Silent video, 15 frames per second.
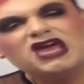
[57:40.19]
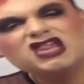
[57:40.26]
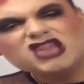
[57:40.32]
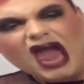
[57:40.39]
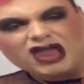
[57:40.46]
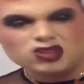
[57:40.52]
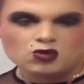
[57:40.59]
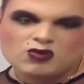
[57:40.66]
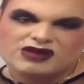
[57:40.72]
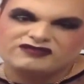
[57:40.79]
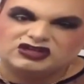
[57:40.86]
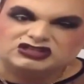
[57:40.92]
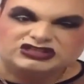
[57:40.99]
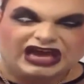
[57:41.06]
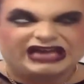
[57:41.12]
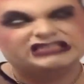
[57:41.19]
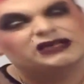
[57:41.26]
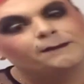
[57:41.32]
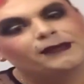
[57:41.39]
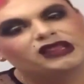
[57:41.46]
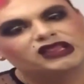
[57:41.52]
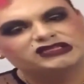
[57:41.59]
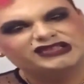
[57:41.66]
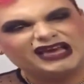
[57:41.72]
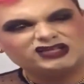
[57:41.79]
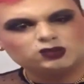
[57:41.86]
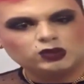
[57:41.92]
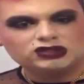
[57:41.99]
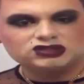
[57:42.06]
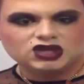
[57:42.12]
You took critique,
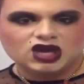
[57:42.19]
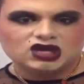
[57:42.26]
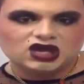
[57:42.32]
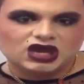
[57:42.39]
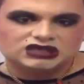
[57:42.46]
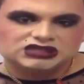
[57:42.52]
you worked